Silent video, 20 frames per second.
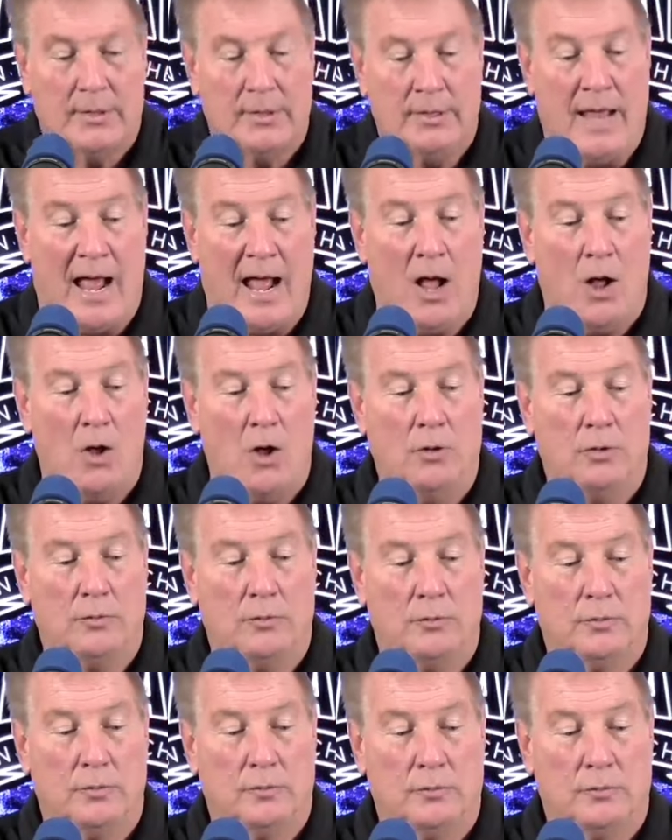Now
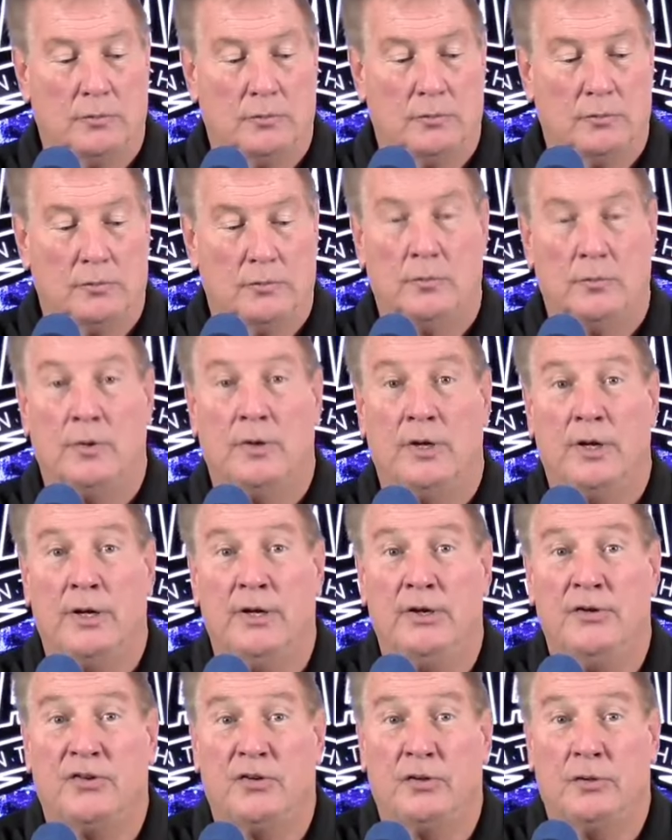
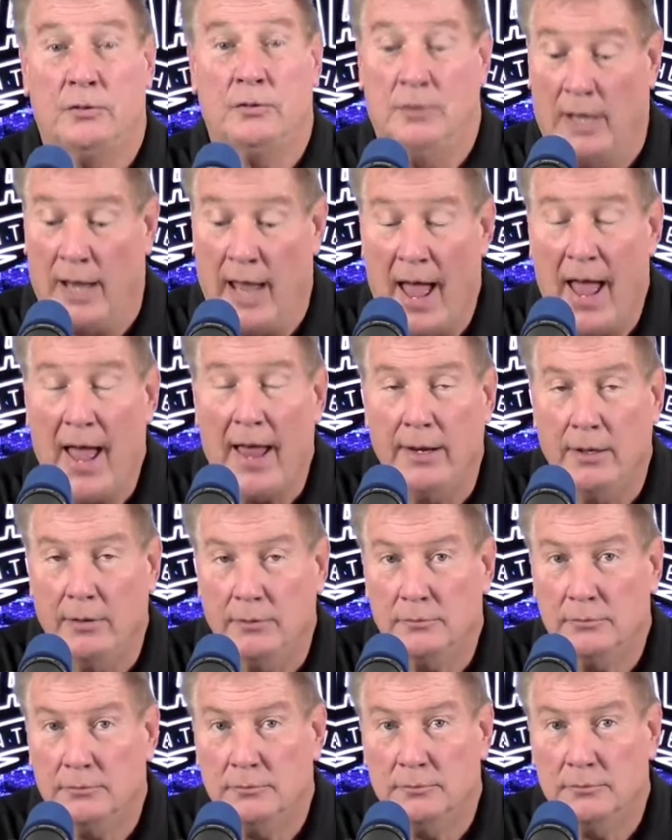he's the guy.
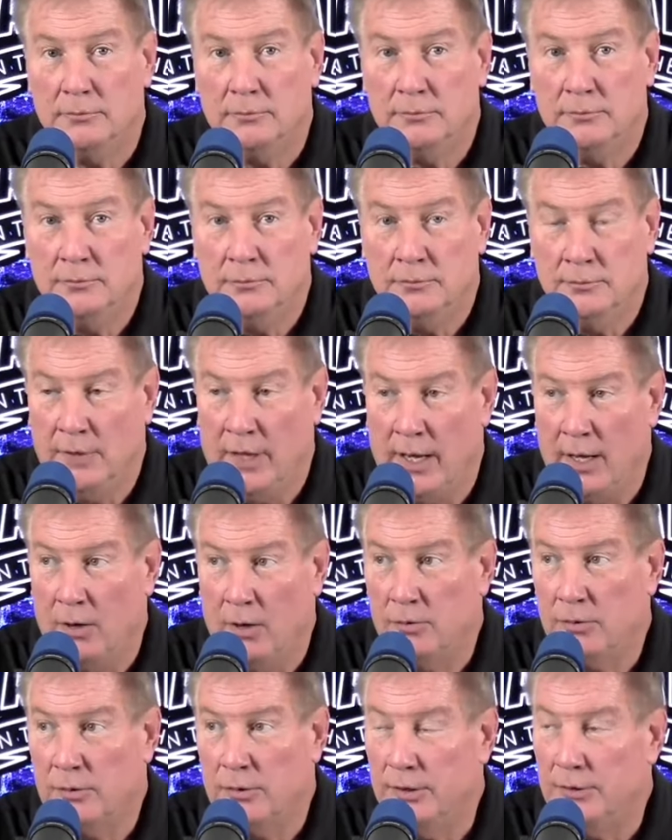
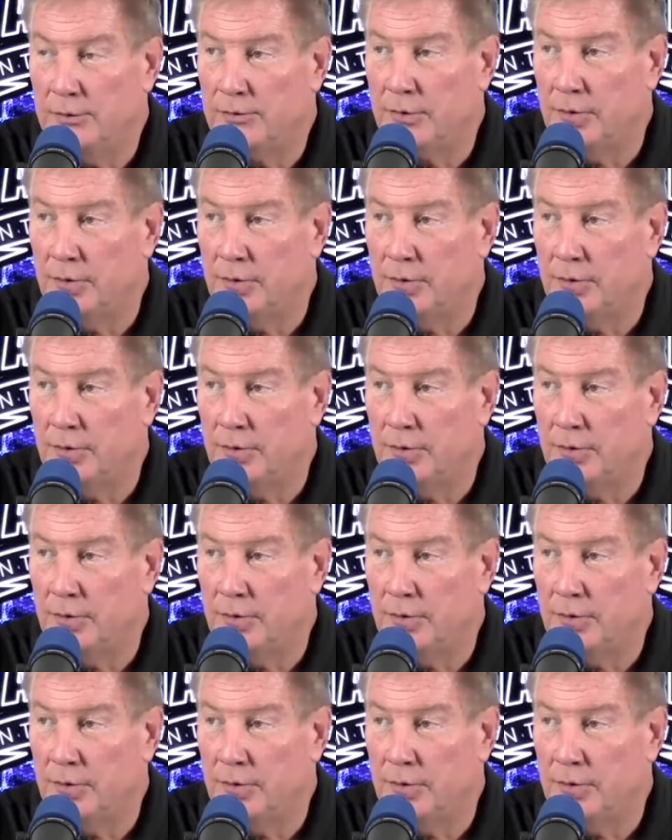Now it's,